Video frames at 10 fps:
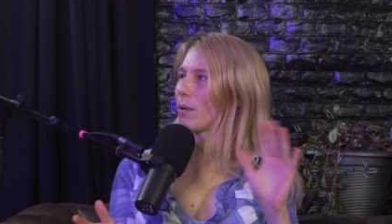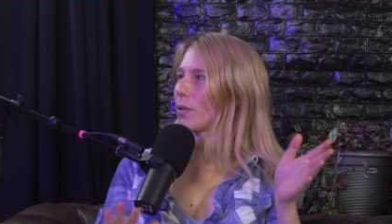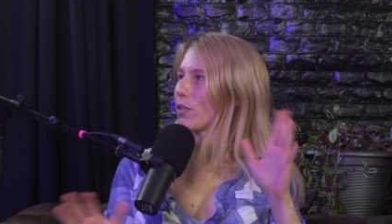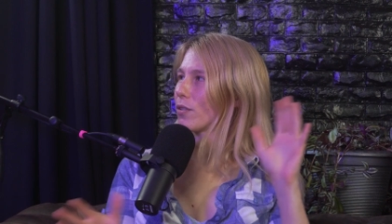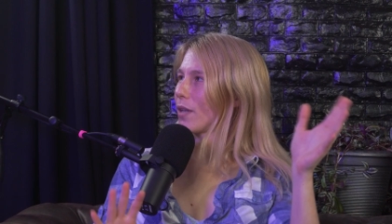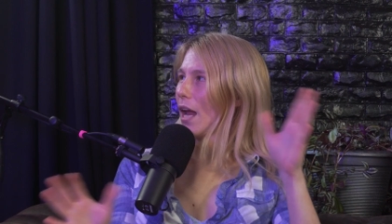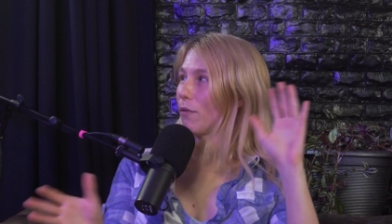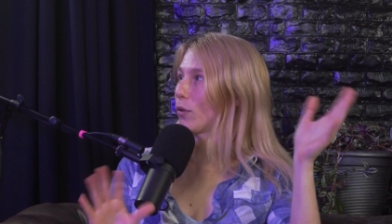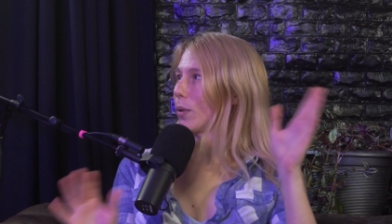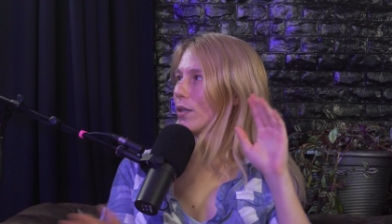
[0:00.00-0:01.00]
pretty much
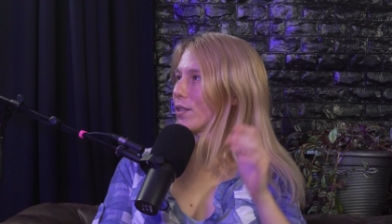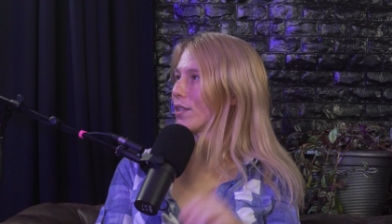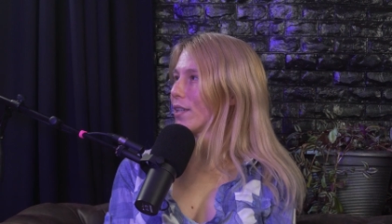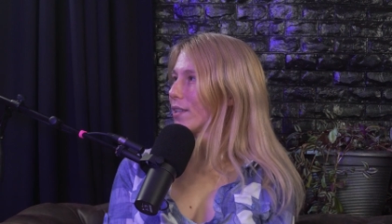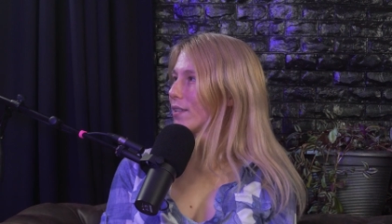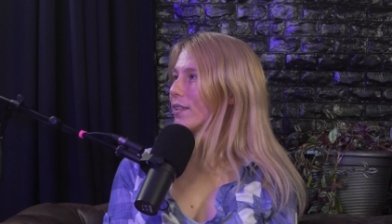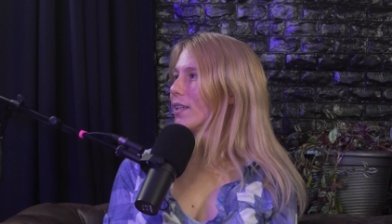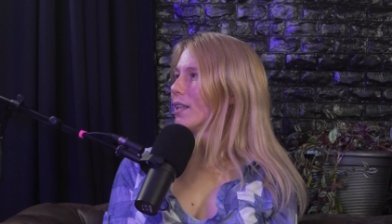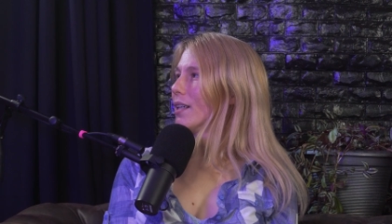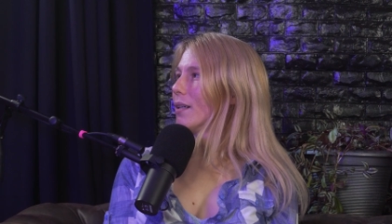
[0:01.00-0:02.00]
everywhere today.
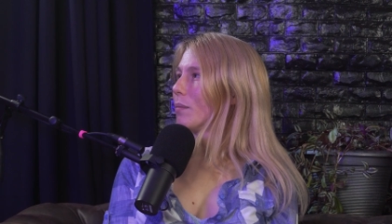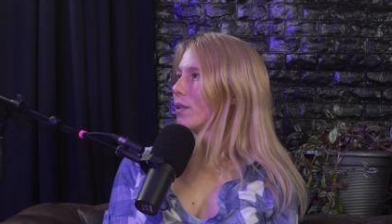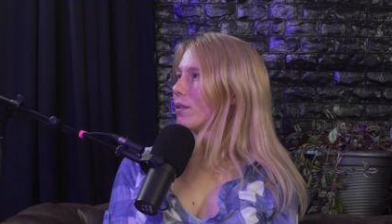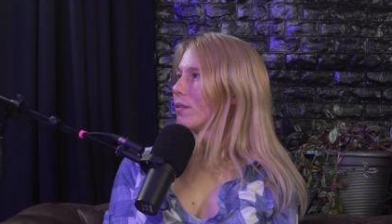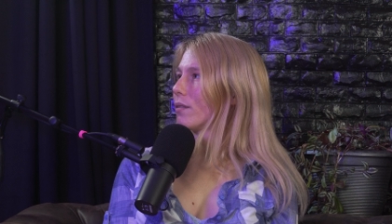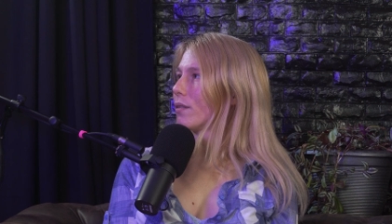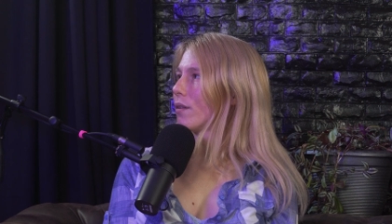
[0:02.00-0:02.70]
But yeah.